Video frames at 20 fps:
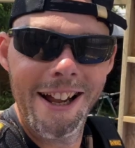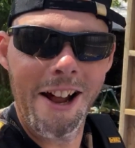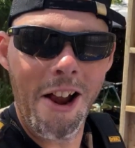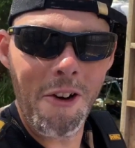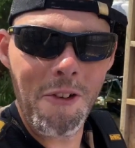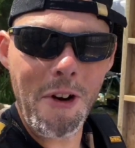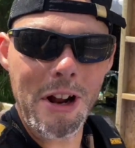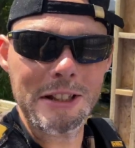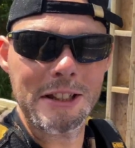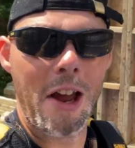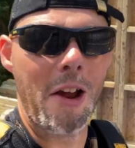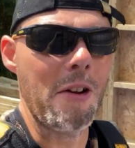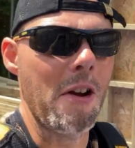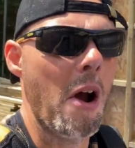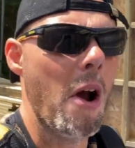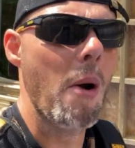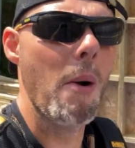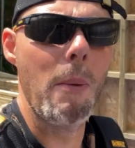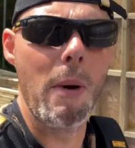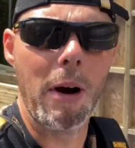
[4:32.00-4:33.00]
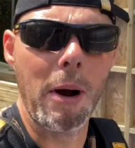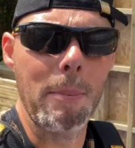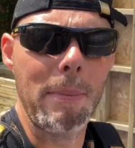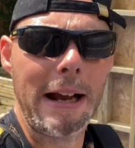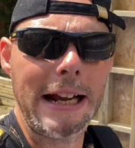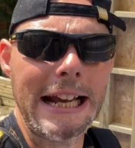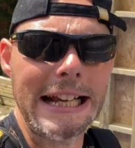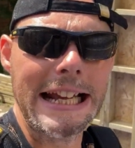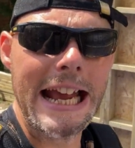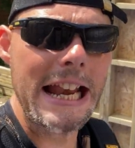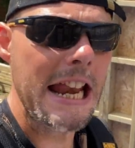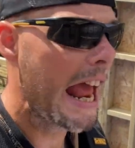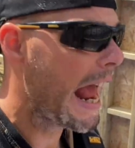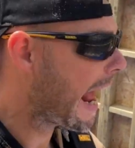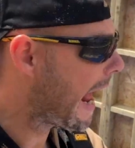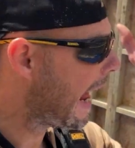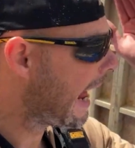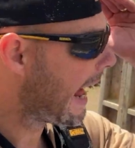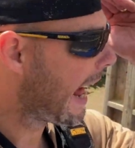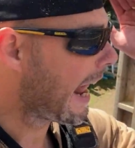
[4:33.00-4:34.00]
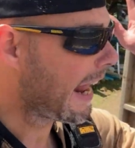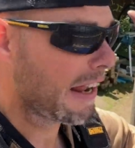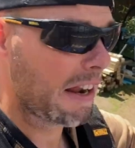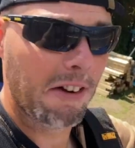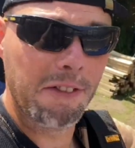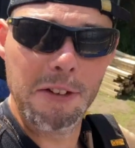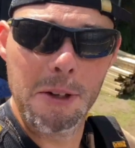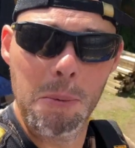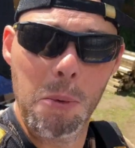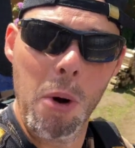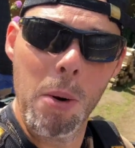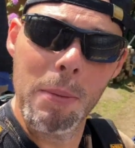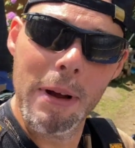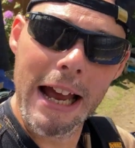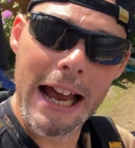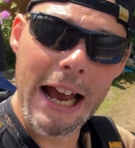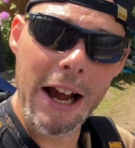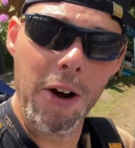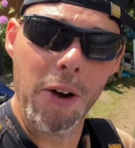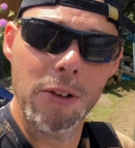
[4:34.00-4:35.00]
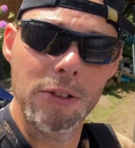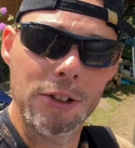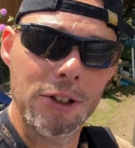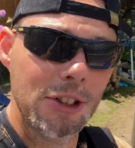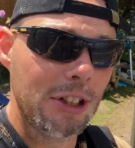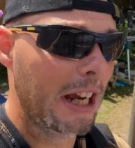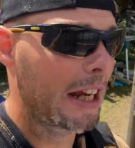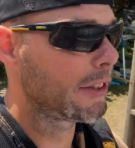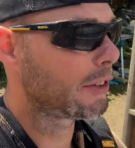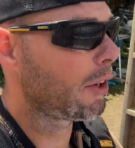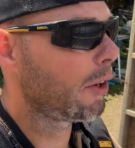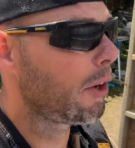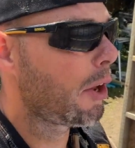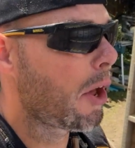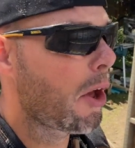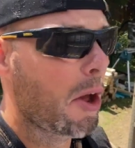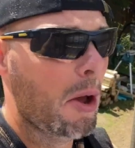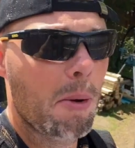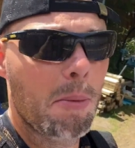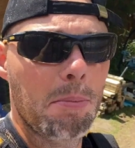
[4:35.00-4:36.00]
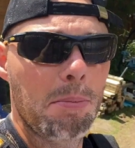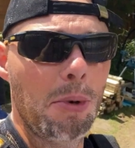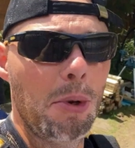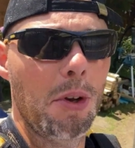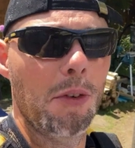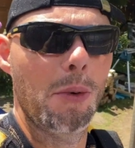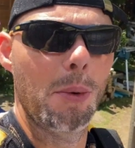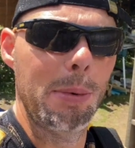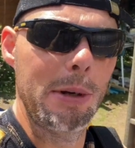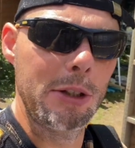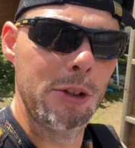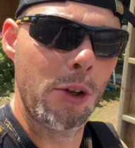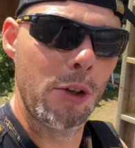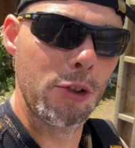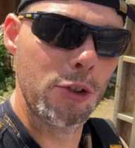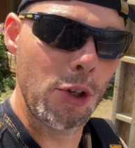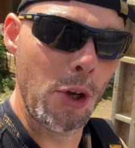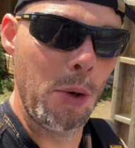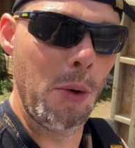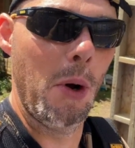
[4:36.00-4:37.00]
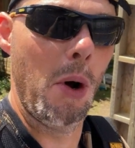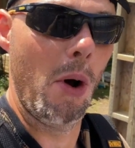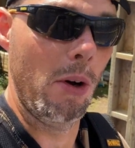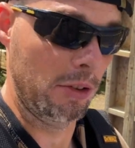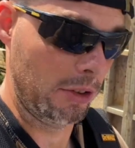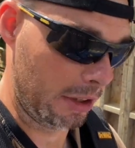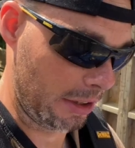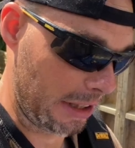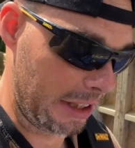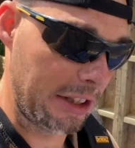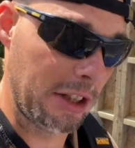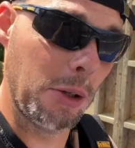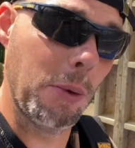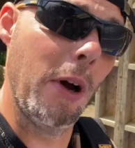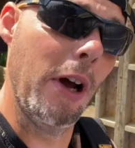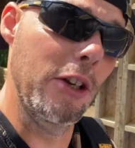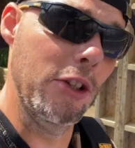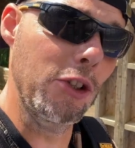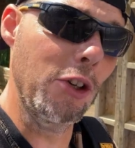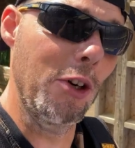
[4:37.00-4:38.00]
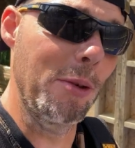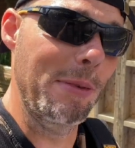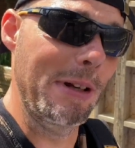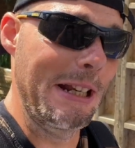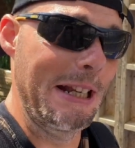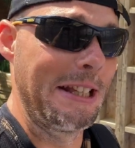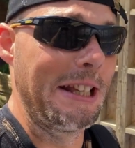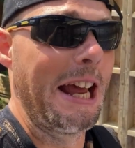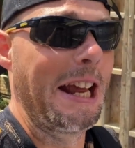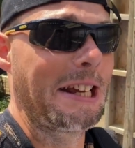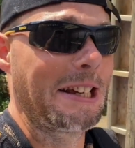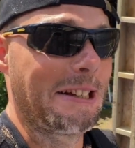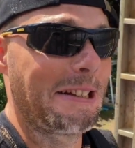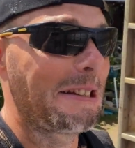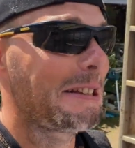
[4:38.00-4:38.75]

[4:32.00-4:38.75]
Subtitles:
Righto, welcome back again. Lovely warm, hat on, shades on, beautiful, but it's not too hot, so it's actually quite enjoyable in a second.